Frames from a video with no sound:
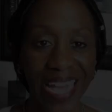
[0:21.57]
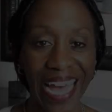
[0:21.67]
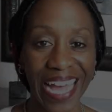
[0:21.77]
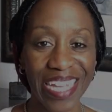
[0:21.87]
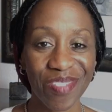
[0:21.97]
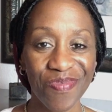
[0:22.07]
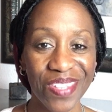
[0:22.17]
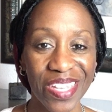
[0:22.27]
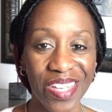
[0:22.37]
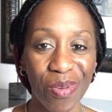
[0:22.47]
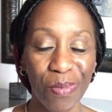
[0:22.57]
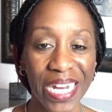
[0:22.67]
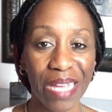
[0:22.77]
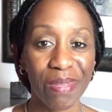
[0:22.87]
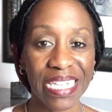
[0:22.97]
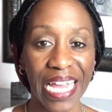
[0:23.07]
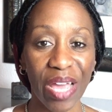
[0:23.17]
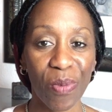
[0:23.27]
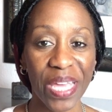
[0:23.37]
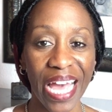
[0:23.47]
Hi, my name is
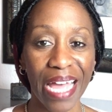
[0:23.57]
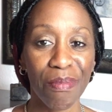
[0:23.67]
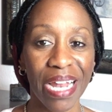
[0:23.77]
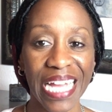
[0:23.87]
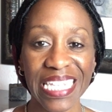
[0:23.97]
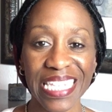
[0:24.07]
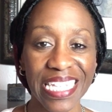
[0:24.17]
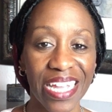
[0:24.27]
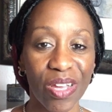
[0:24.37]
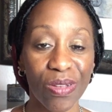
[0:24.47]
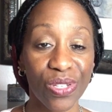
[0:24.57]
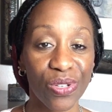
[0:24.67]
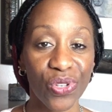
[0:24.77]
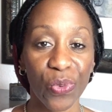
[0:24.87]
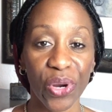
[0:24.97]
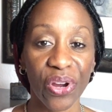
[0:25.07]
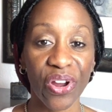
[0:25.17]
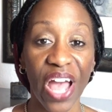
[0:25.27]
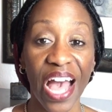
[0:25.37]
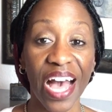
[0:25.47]
Naomi. I am a licensed clinical social worker.